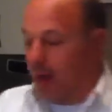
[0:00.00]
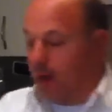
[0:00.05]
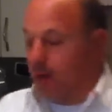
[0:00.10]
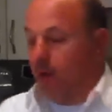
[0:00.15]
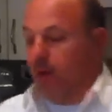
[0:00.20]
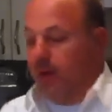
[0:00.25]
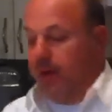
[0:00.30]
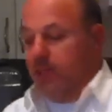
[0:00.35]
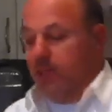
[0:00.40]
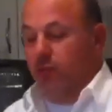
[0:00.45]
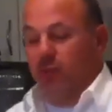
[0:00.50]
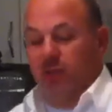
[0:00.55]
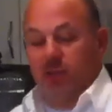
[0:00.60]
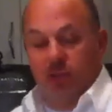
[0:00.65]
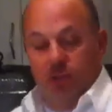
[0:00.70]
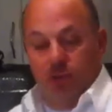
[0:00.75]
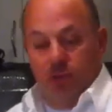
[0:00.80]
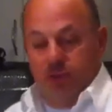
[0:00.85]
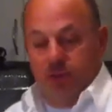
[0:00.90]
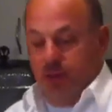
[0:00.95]
I don't like to
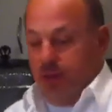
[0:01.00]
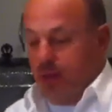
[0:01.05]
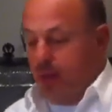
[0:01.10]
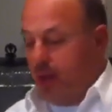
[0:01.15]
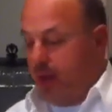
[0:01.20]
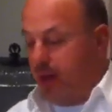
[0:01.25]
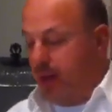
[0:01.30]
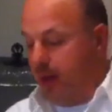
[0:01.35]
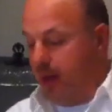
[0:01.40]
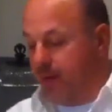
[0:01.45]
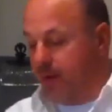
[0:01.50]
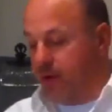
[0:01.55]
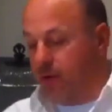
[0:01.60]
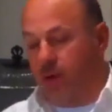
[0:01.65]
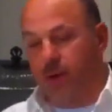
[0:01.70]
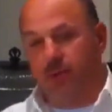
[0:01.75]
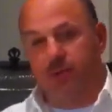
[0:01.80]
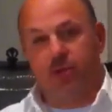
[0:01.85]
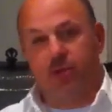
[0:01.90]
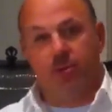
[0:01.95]
reduce the heavy
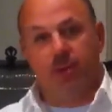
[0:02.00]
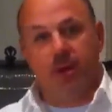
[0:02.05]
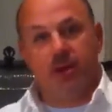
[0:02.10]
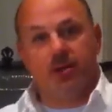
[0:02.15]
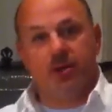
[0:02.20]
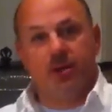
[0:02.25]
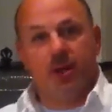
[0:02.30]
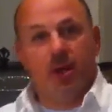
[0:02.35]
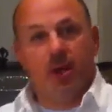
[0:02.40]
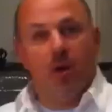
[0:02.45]
cream too much.